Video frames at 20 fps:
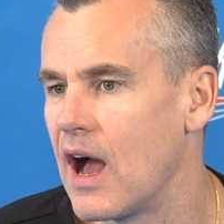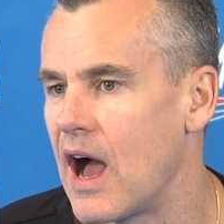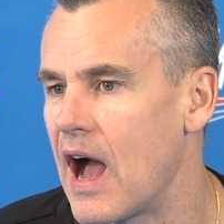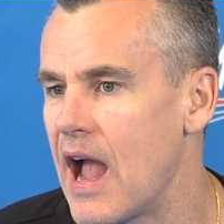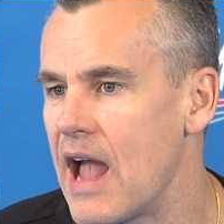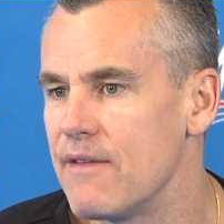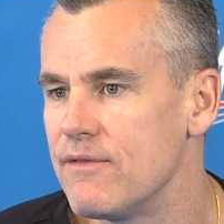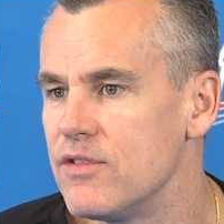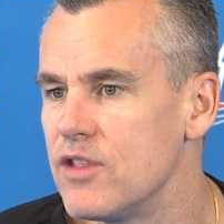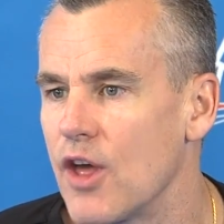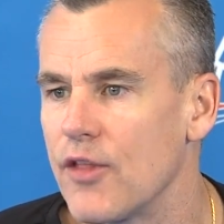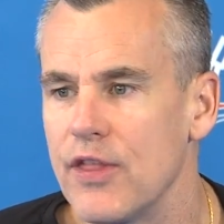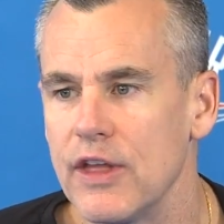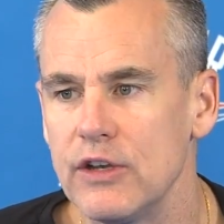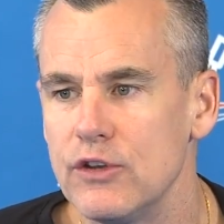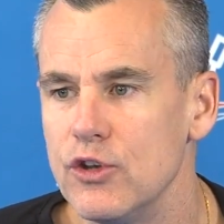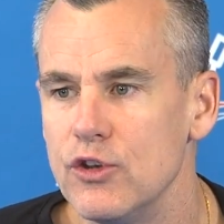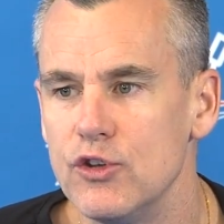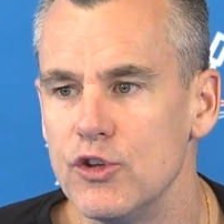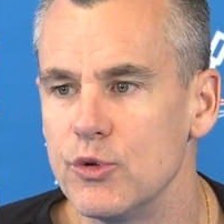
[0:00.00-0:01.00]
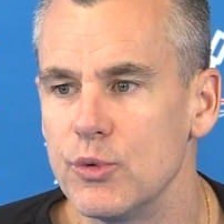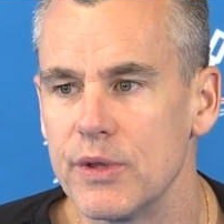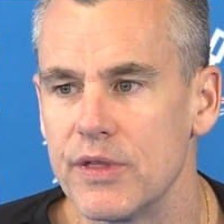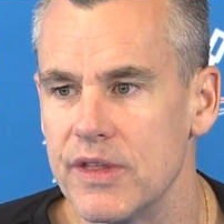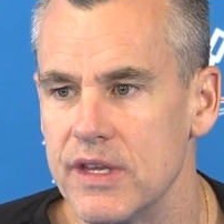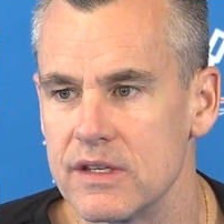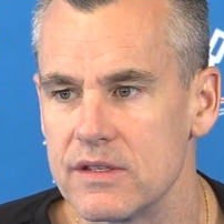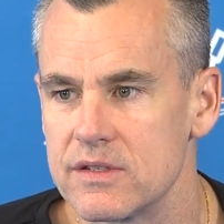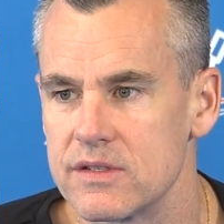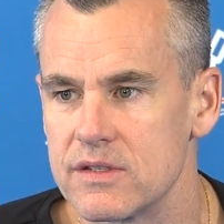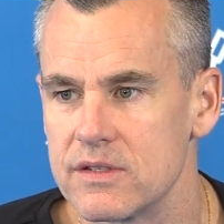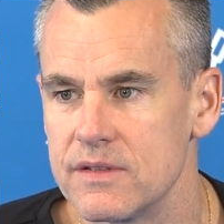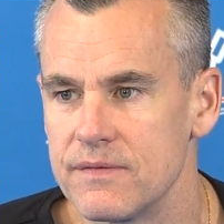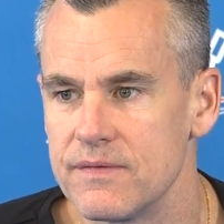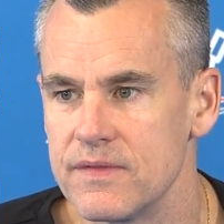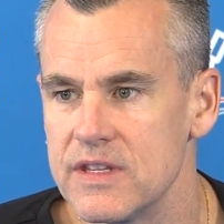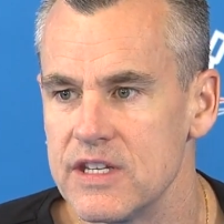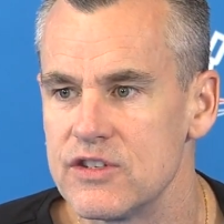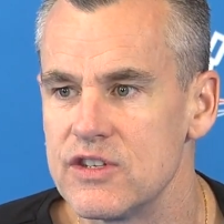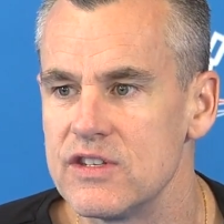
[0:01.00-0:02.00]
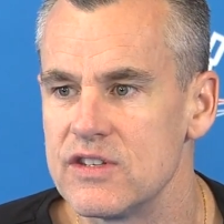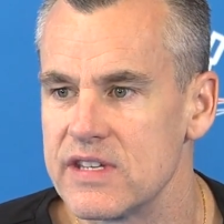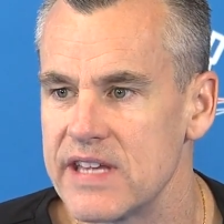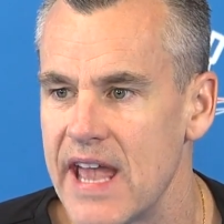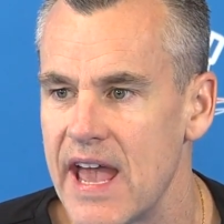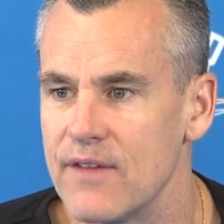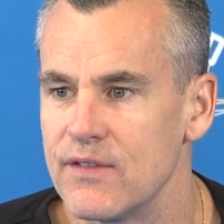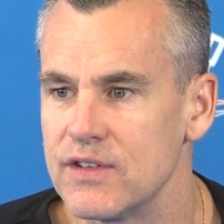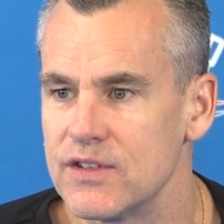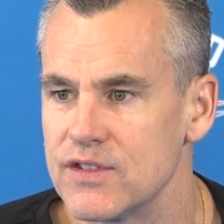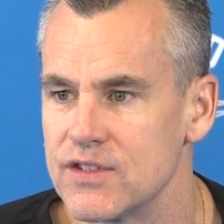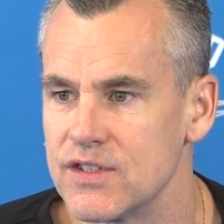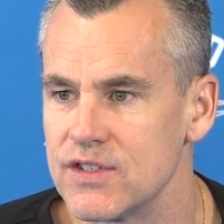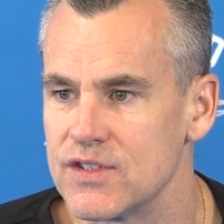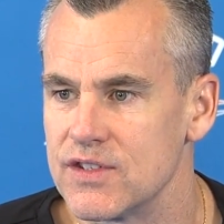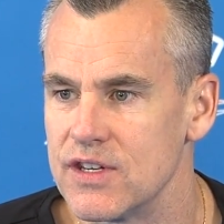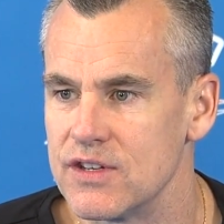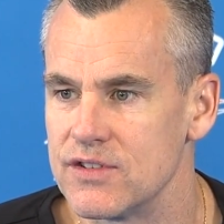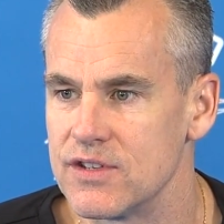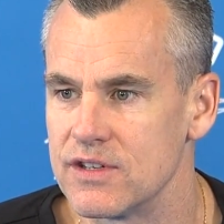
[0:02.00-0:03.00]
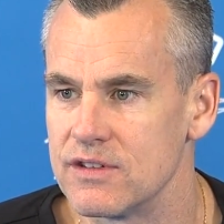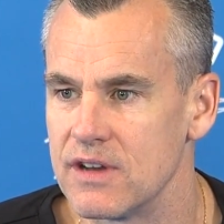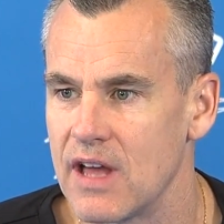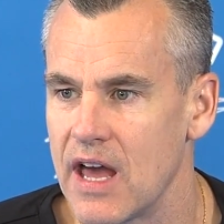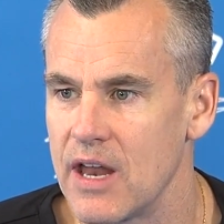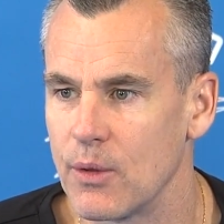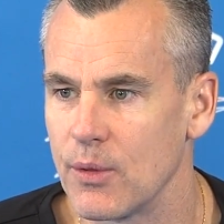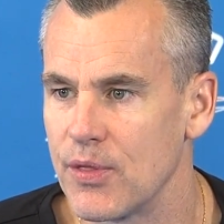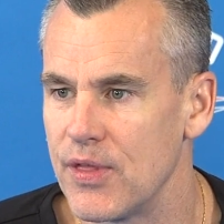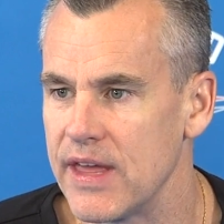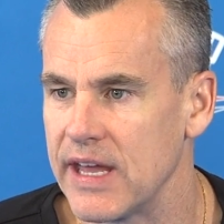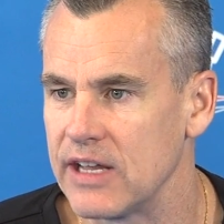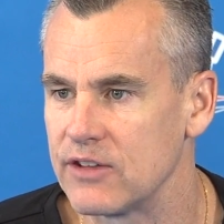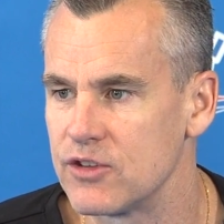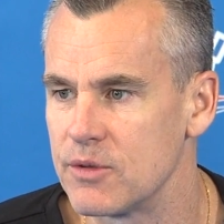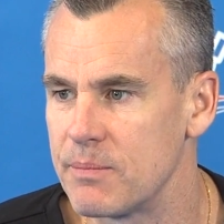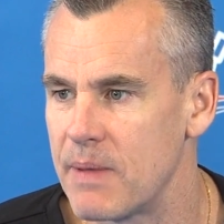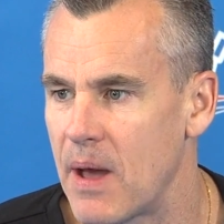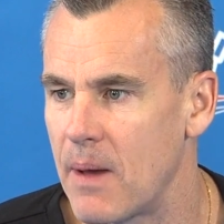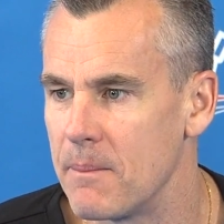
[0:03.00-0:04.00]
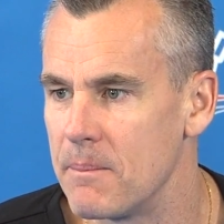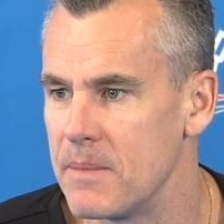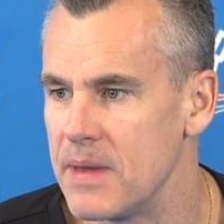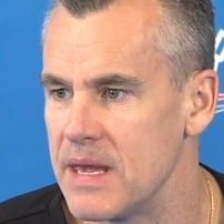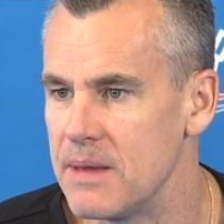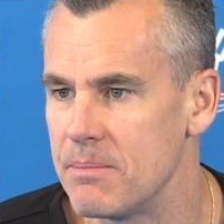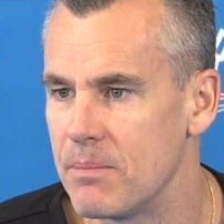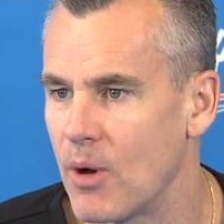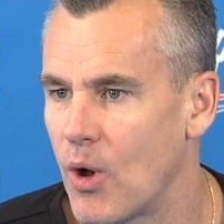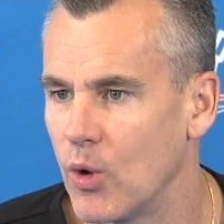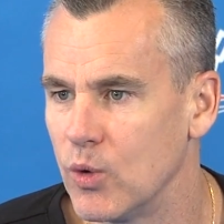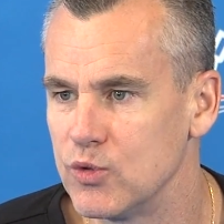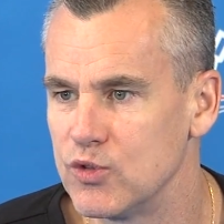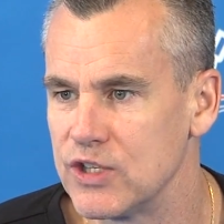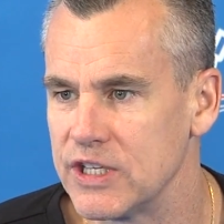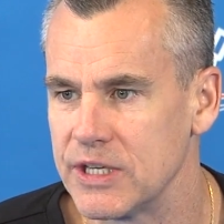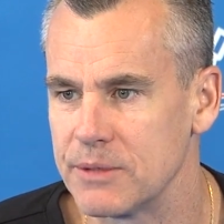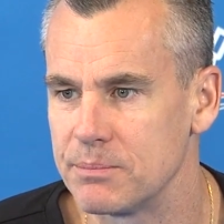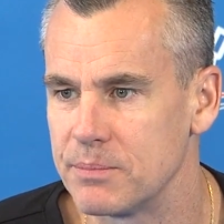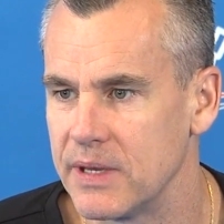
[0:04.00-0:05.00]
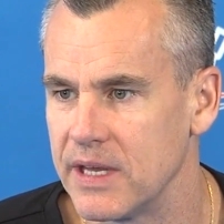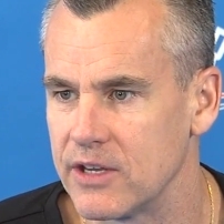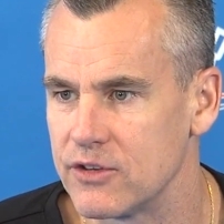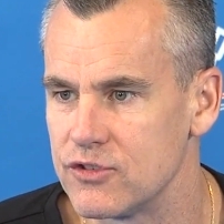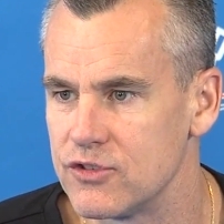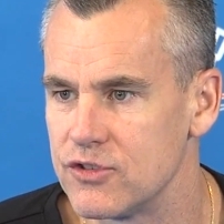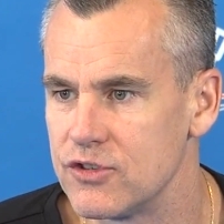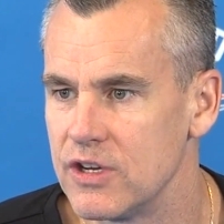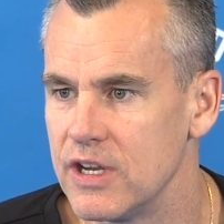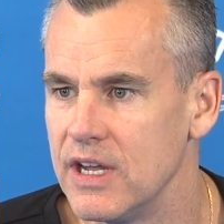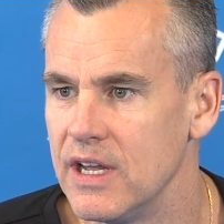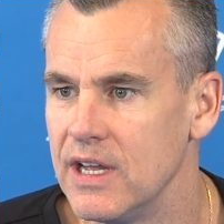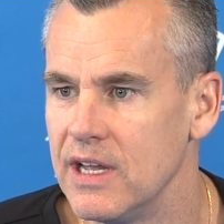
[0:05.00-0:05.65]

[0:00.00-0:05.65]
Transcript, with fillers: I have nothing to do with this. This is Kevin's decision. I don't think it's about me posing a pitch.